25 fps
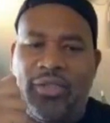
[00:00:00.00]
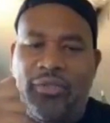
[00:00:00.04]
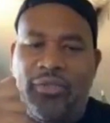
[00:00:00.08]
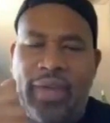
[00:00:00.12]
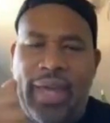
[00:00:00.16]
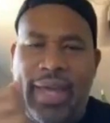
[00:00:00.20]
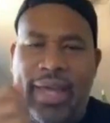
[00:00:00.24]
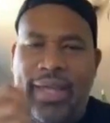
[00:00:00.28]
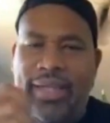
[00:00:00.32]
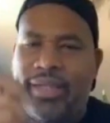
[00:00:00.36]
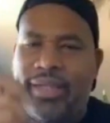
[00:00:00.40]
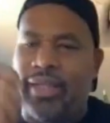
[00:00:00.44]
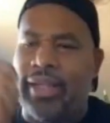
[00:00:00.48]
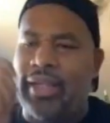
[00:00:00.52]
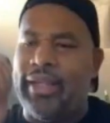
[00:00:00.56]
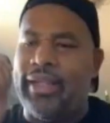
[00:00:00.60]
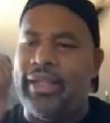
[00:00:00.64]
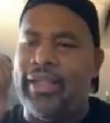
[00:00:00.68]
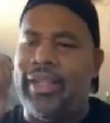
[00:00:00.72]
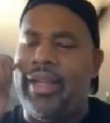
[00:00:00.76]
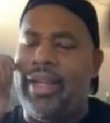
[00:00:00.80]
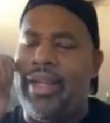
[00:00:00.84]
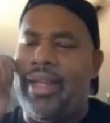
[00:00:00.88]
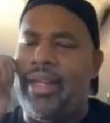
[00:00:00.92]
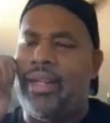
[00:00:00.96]
his face
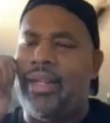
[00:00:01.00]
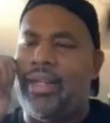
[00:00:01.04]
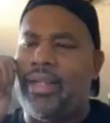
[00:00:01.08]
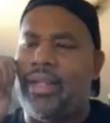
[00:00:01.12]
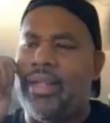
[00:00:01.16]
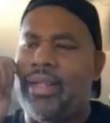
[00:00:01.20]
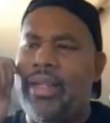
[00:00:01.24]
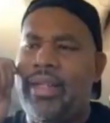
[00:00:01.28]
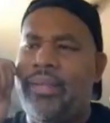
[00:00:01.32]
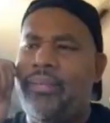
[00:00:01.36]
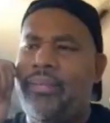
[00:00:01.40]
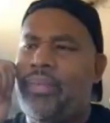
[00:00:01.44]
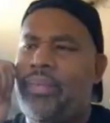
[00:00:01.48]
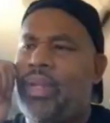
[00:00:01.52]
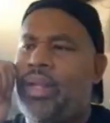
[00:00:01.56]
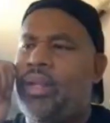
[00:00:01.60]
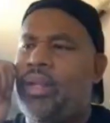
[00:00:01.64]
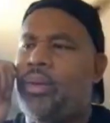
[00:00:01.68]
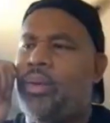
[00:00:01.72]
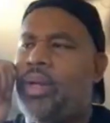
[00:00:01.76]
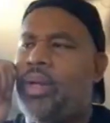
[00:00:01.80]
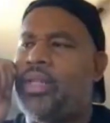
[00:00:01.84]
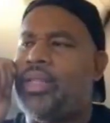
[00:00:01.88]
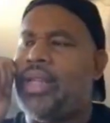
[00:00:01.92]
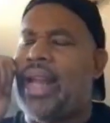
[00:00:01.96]
and they later,
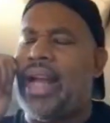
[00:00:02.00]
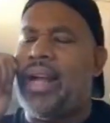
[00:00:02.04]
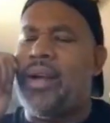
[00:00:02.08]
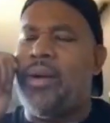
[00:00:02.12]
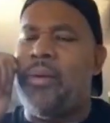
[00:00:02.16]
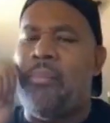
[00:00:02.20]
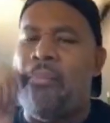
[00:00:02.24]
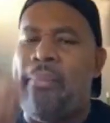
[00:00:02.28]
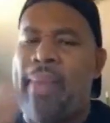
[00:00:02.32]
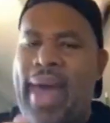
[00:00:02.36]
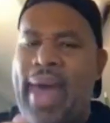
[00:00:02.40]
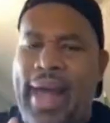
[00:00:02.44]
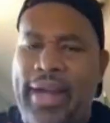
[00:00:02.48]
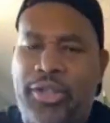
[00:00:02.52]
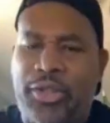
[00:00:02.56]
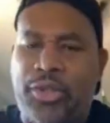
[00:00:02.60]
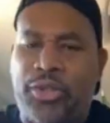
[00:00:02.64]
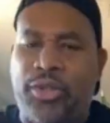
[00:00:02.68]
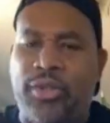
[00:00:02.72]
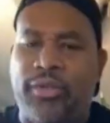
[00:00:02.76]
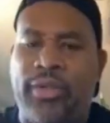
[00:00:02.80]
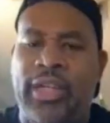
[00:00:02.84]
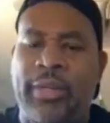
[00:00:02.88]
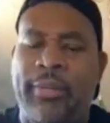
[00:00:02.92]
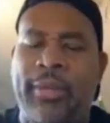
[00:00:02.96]
like a match
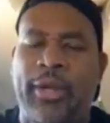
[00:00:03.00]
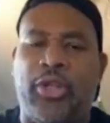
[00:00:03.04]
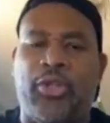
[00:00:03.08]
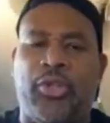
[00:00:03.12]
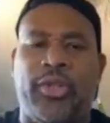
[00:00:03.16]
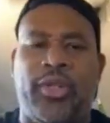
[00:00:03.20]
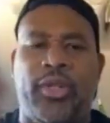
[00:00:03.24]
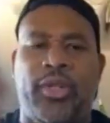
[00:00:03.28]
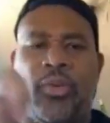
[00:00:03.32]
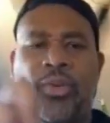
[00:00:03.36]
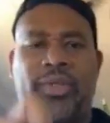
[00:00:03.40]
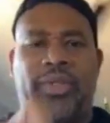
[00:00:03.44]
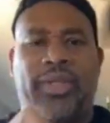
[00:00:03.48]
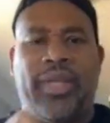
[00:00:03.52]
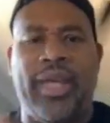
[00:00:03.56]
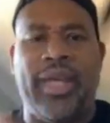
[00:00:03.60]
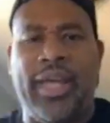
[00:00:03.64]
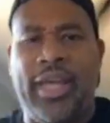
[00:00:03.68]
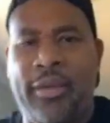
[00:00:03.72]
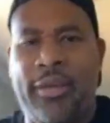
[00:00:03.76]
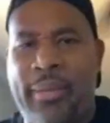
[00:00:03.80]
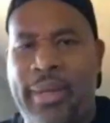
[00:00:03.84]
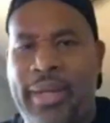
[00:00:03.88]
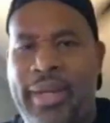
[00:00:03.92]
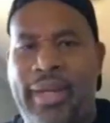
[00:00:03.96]
to really make sure it was
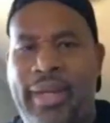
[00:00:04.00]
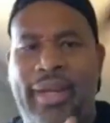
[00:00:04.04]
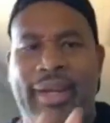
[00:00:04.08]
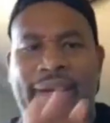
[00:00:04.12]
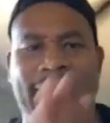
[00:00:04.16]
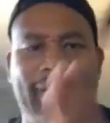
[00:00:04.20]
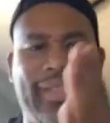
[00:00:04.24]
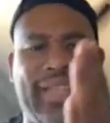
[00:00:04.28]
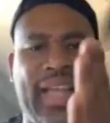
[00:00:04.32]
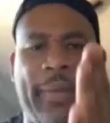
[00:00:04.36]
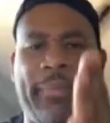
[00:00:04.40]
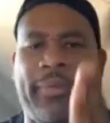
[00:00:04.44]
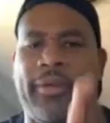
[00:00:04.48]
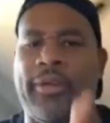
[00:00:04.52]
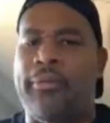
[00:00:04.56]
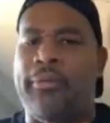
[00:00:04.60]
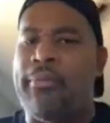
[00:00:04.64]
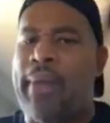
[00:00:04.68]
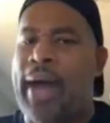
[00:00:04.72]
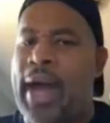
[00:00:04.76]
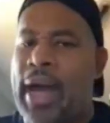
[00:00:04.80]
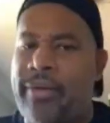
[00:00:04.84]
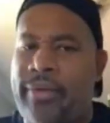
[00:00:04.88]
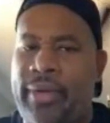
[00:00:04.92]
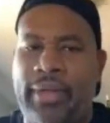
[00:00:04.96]
him, and they couldn't stop
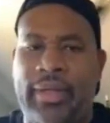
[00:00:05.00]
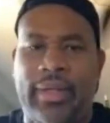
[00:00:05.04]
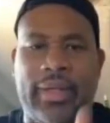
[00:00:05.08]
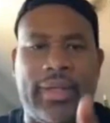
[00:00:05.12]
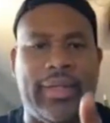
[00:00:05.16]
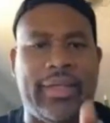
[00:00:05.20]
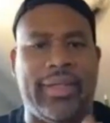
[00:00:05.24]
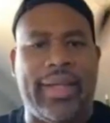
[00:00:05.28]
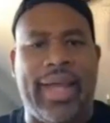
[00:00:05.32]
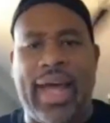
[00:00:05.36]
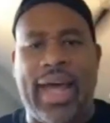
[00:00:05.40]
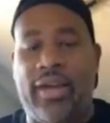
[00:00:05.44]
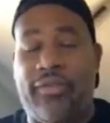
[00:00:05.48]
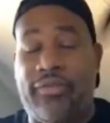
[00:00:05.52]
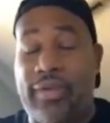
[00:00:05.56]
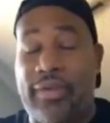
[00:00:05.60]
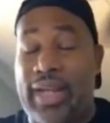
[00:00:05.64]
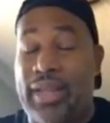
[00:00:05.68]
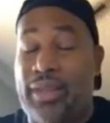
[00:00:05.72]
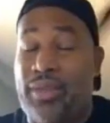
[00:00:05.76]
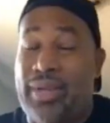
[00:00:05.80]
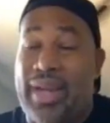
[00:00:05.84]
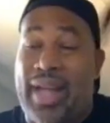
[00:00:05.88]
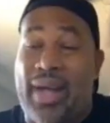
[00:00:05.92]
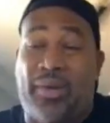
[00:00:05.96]
admiring the cadaver.
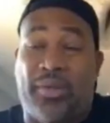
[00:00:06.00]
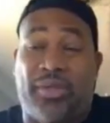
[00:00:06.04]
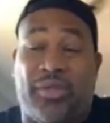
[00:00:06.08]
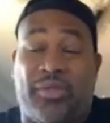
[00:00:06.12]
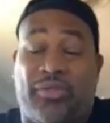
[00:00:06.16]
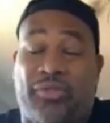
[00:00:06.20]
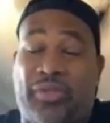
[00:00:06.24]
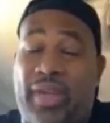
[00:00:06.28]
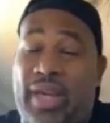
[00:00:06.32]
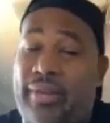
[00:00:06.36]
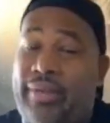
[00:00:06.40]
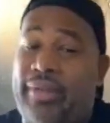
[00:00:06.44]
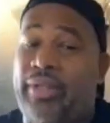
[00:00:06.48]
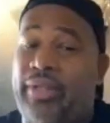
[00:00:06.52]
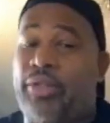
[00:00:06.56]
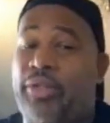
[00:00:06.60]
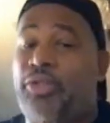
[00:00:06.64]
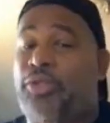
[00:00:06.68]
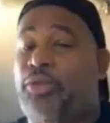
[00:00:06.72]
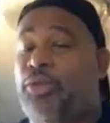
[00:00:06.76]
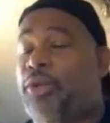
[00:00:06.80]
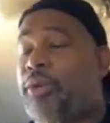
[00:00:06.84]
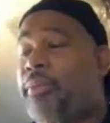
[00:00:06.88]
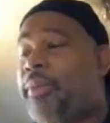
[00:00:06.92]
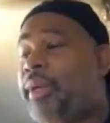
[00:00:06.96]
I thought that was very
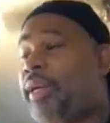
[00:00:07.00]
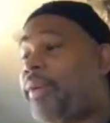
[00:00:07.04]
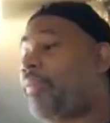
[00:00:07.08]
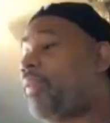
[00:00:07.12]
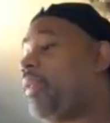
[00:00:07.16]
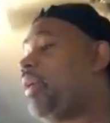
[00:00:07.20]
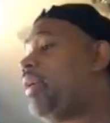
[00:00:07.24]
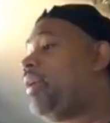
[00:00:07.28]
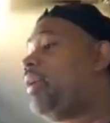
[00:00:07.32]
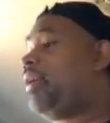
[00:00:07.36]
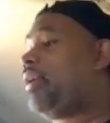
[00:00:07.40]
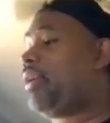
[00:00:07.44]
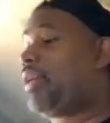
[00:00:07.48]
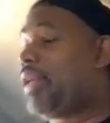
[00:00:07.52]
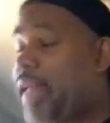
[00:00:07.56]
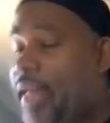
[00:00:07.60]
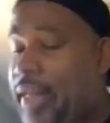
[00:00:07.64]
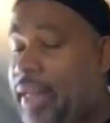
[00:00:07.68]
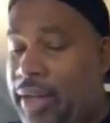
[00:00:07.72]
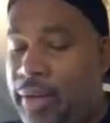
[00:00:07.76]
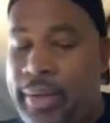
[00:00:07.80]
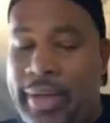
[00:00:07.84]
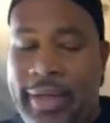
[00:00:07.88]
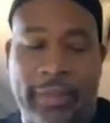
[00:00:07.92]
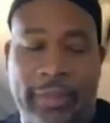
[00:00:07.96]
disturbing.
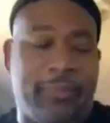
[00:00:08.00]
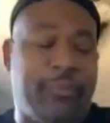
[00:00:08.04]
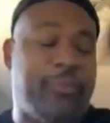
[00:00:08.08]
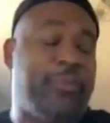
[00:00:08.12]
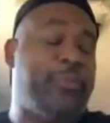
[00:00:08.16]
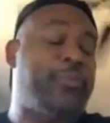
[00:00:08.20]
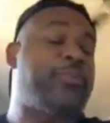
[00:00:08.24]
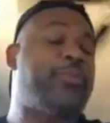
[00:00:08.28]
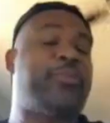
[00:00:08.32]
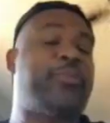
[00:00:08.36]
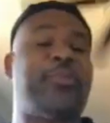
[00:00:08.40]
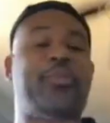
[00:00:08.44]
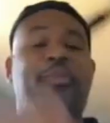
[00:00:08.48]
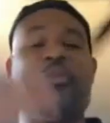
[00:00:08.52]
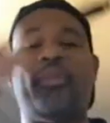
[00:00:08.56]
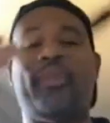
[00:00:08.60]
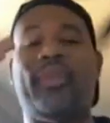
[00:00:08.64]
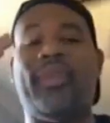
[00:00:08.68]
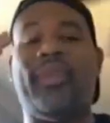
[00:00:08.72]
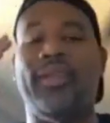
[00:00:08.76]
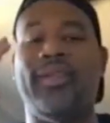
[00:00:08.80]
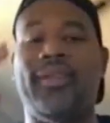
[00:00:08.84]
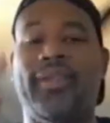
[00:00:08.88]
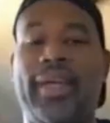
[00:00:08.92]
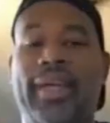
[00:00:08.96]
Anyway,
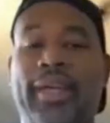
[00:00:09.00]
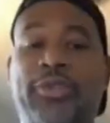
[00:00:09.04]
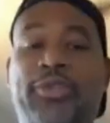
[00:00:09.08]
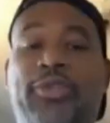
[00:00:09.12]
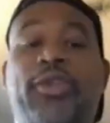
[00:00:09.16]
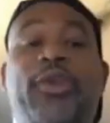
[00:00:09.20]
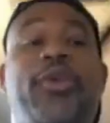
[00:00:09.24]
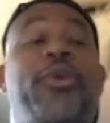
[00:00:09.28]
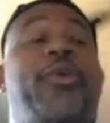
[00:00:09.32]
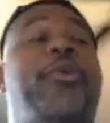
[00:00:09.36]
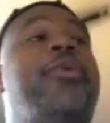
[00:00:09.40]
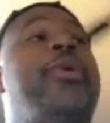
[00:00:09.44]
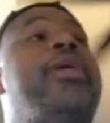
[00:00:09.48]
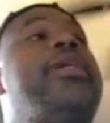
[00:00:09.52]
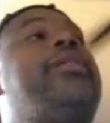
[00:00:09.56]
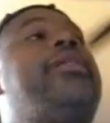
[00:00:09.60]
to answer your